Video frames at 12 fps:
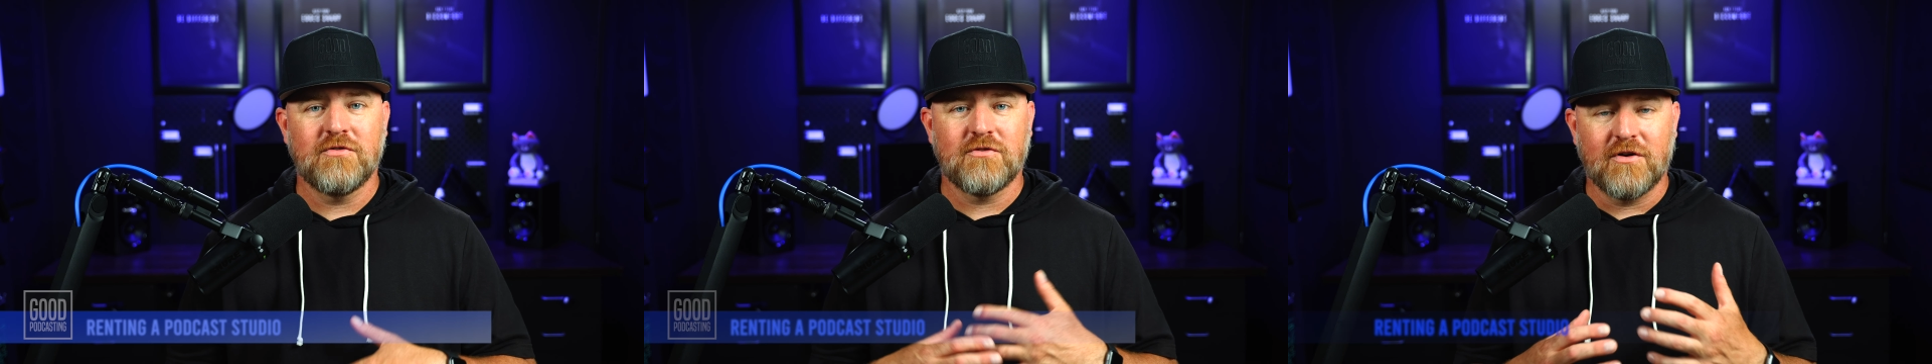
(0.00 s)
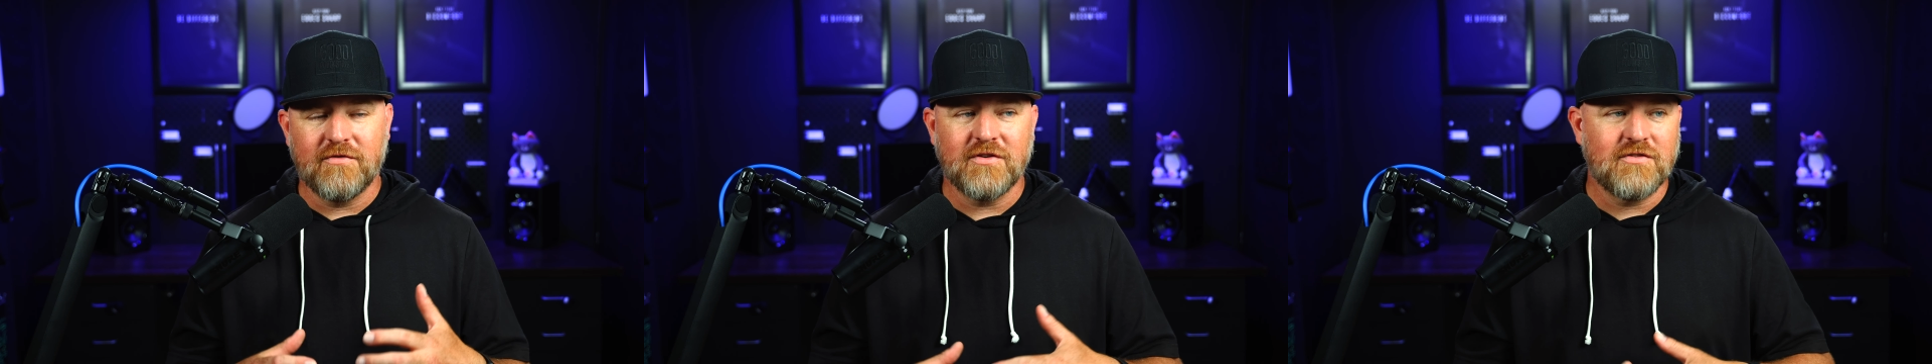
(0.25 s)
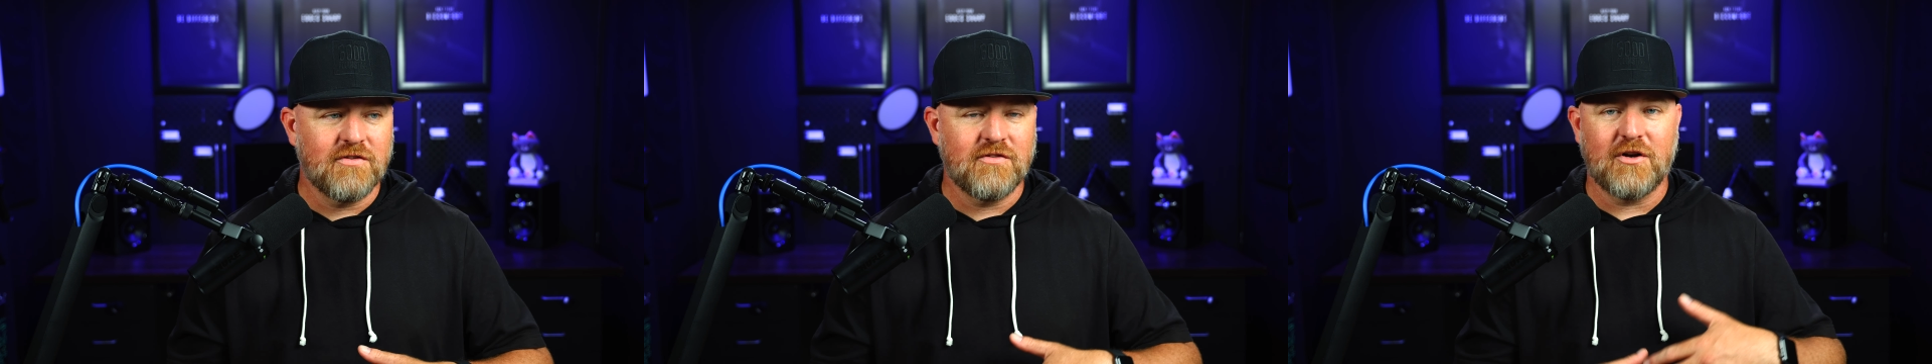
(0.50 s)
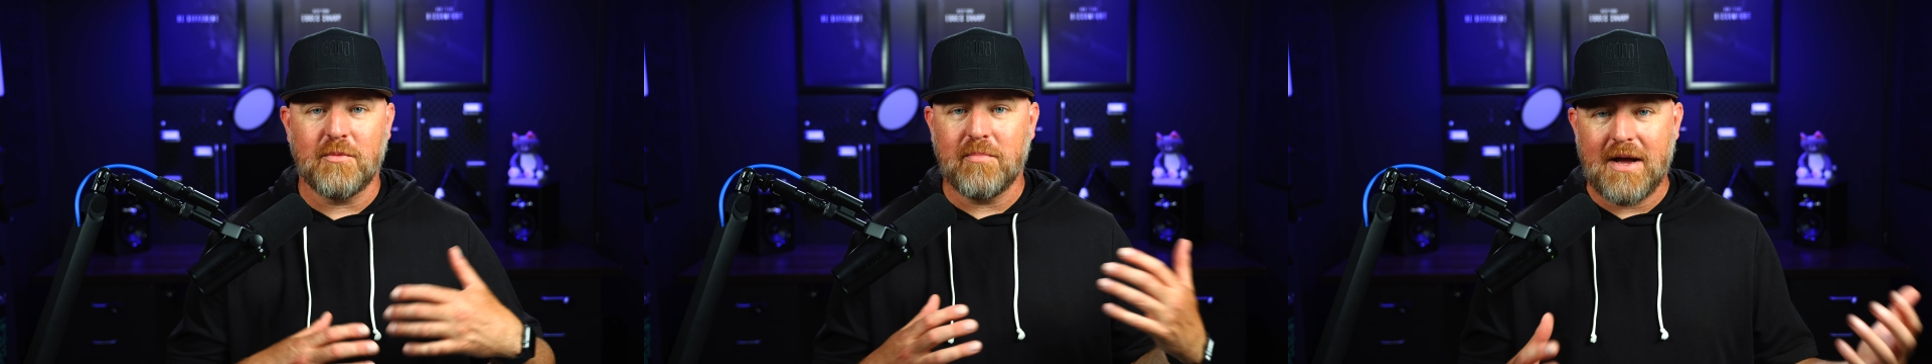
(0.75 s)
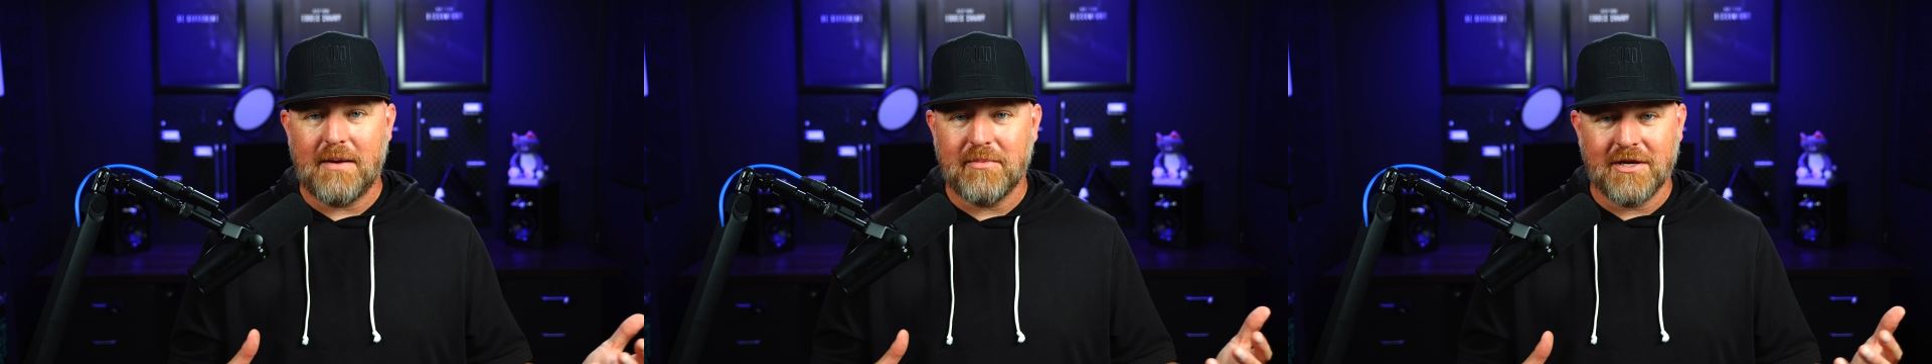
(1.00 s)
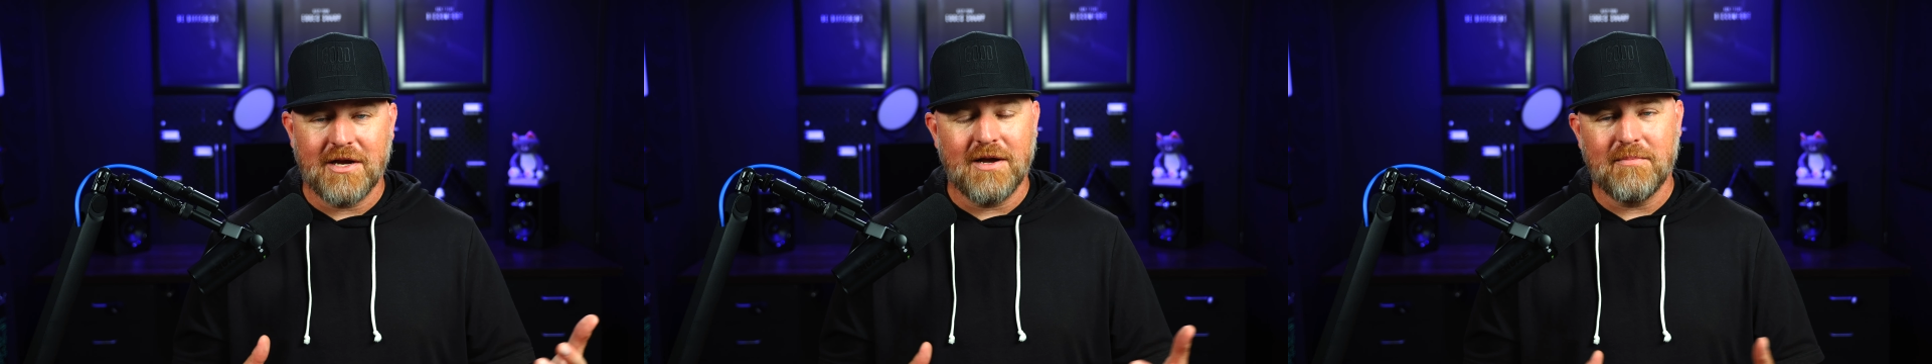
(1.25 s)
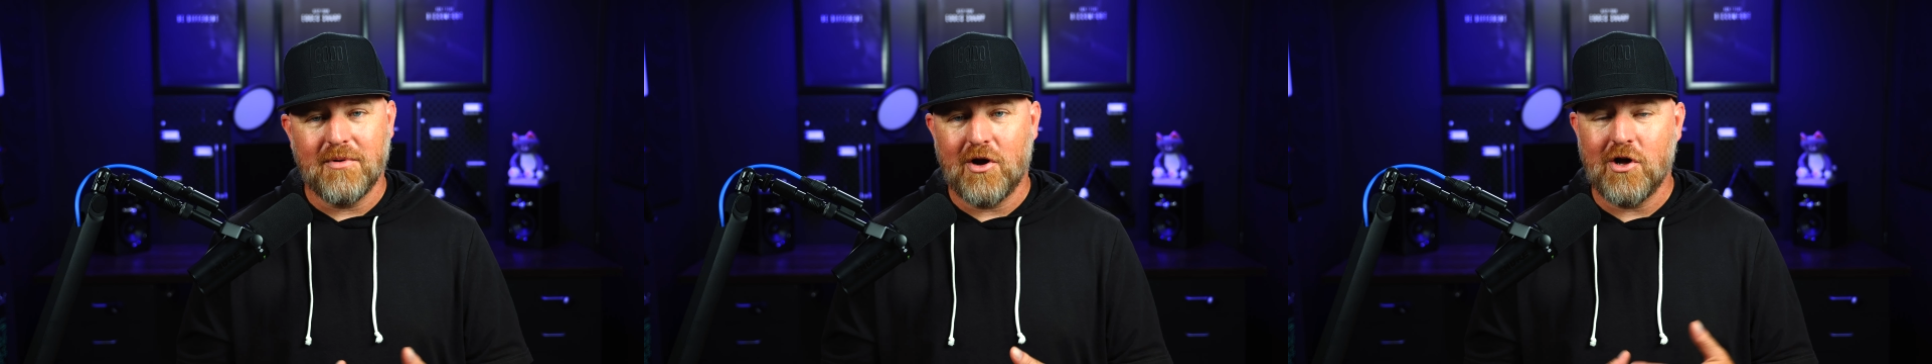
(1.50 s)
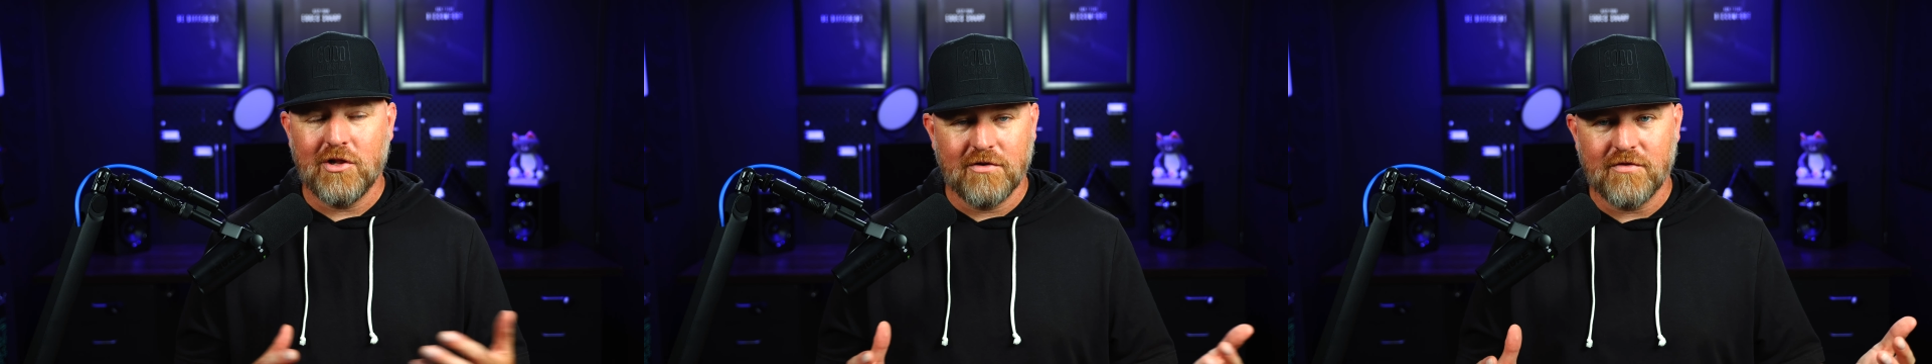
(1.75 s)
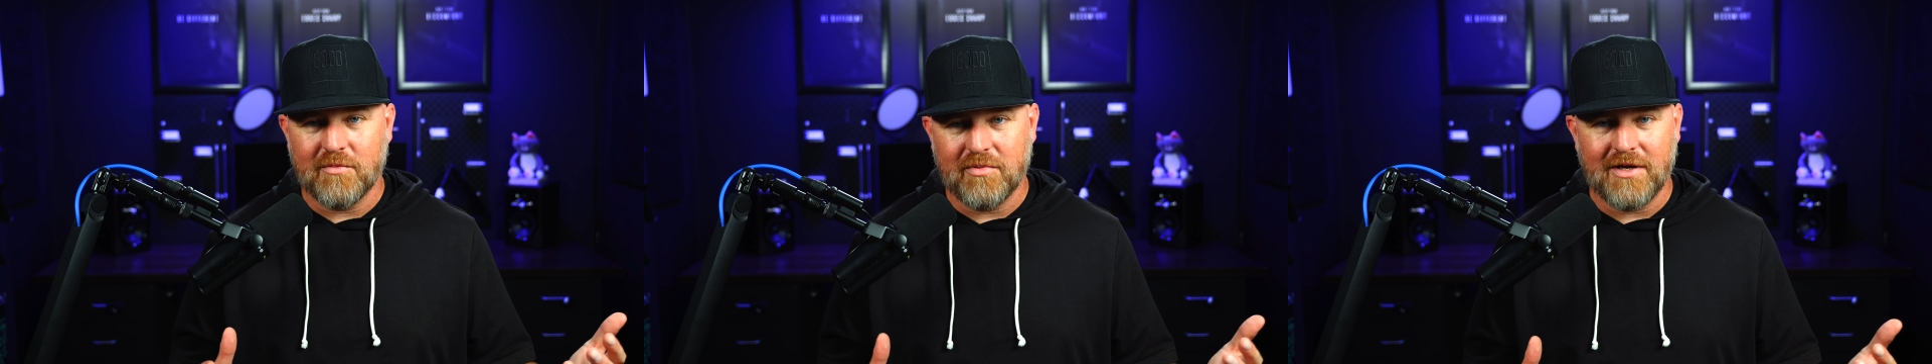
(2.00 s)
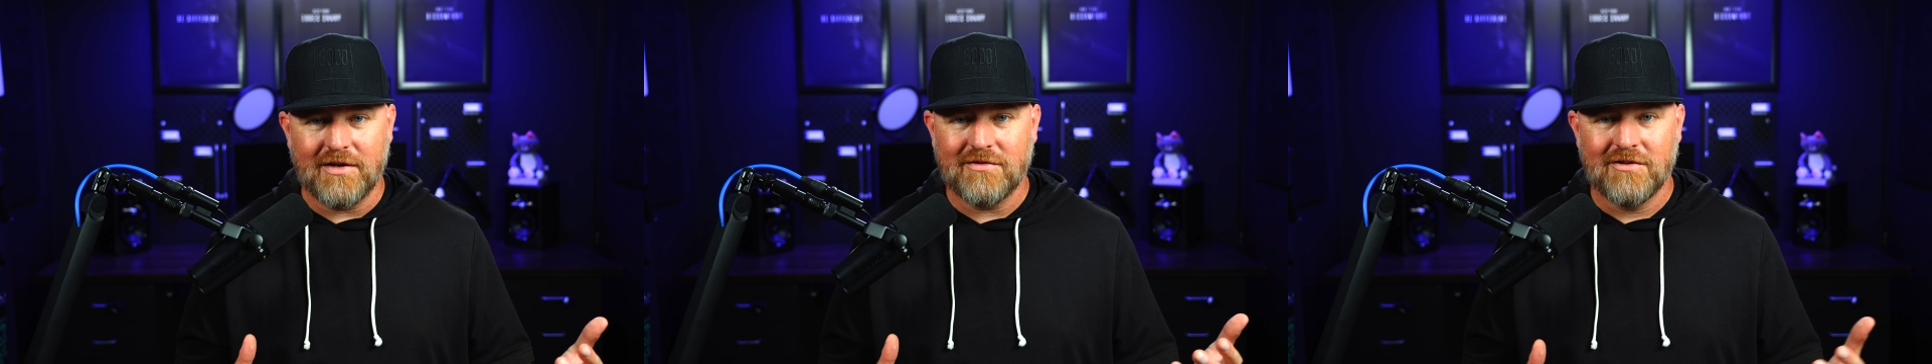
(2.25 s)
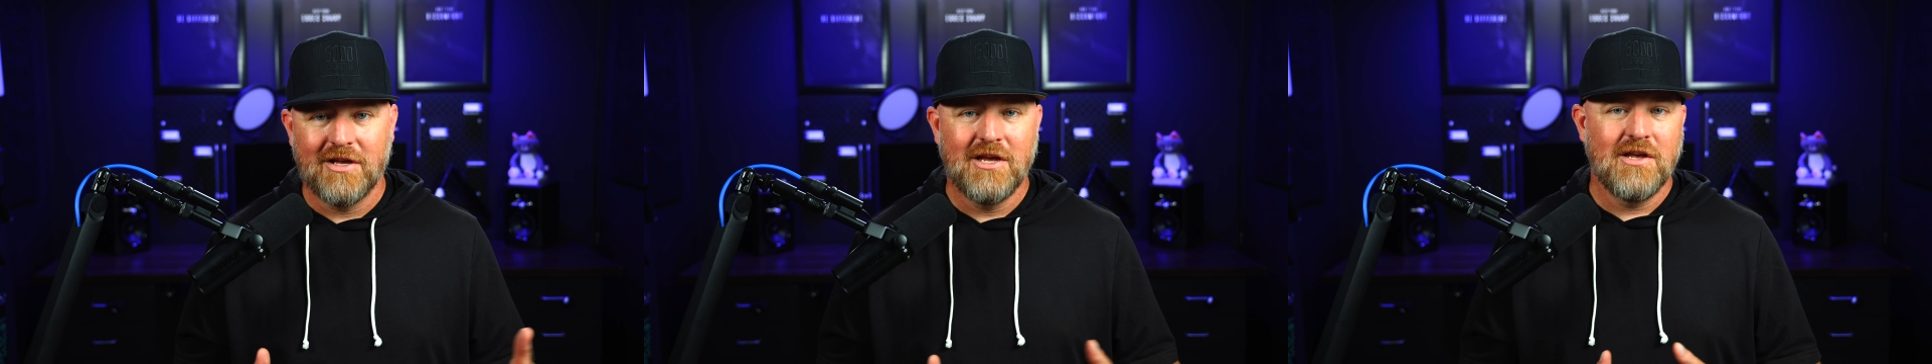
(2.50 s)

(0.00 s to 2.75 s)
services that are popping up all over the place.